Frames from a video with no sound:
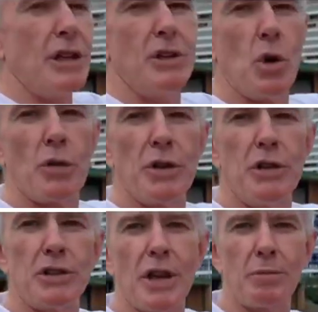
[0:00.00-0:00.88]
northern
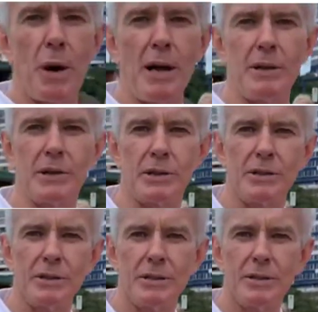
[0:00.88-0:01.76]
New South Wales.
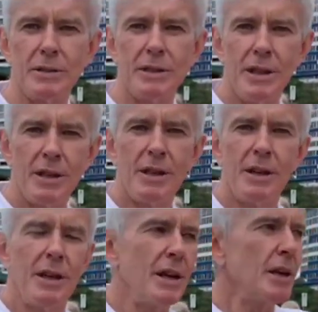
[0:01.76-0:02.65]

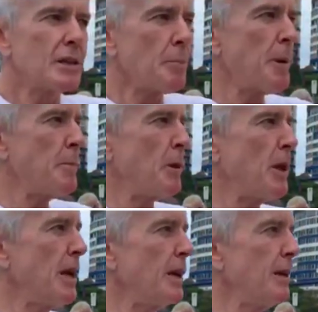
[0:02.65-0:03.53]
So people
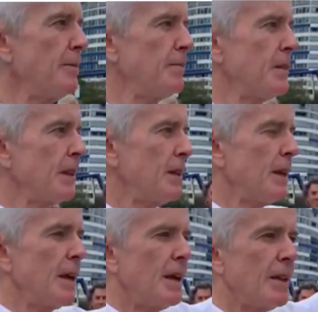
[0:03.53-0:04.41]
here,
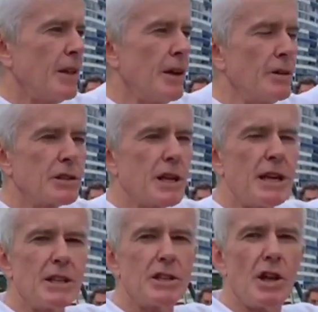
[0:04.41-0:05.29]
the nearest
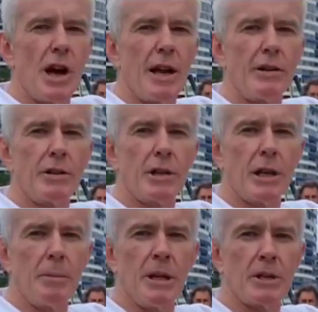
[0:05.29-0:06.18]
case is 900
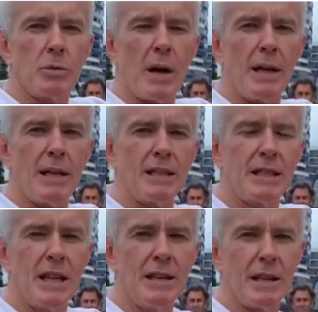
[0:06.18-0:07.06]
kilometres away in
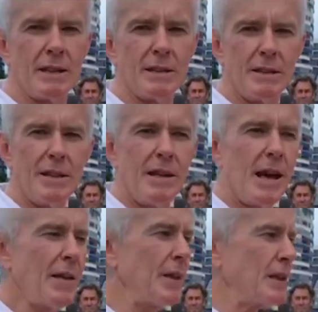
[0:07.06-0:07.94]
Sydney.
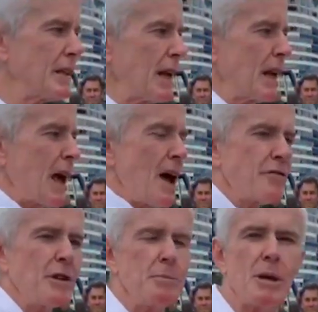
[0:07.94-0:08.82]
And they're
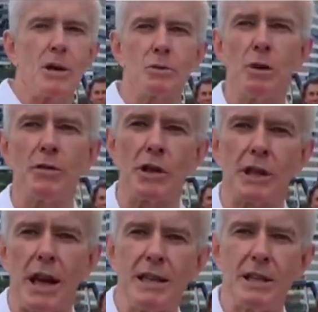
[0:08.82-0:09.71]
laughing because we've got
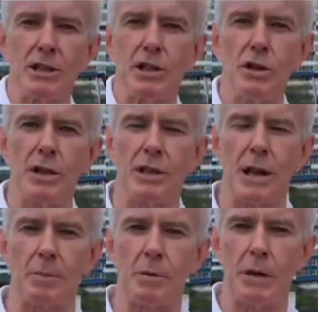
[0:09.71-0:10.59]
a case in Tugun a
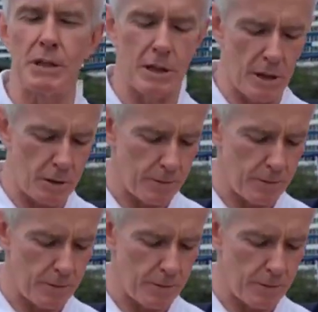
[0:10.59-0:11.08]
couple of weeks ago